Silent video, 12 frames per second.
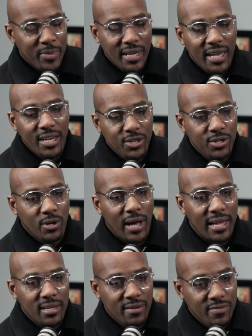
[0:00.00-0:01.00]
Yeah, you know,
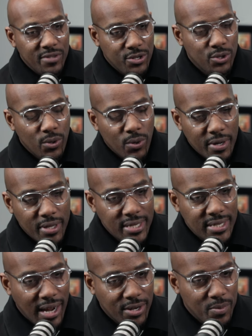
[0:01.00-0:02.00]
I love the story that
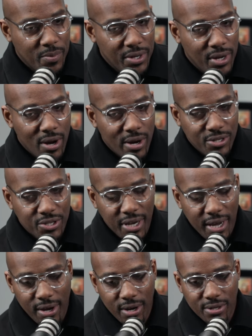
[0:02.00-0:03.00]
Dr. Bernard
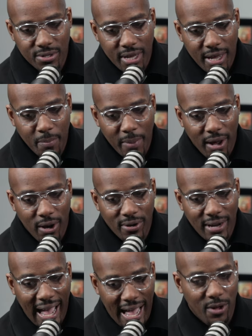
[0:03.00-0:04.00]
shares
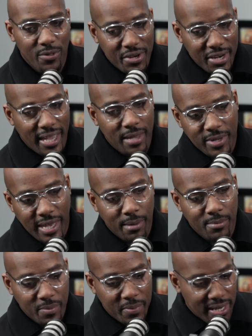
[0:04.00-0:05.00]
about how the name
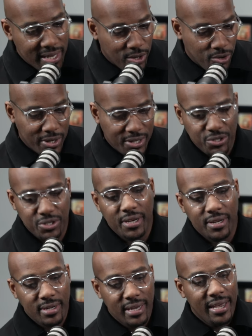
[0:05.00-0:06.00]
came to be,
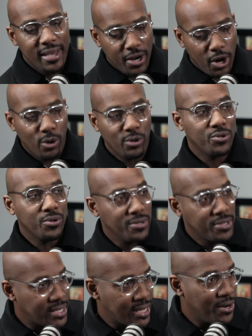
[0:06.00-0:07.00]
Christian Cultural
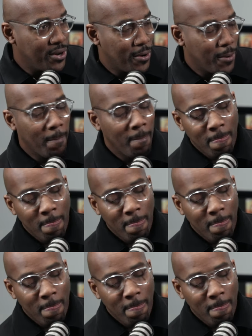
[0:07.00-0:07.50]
Center.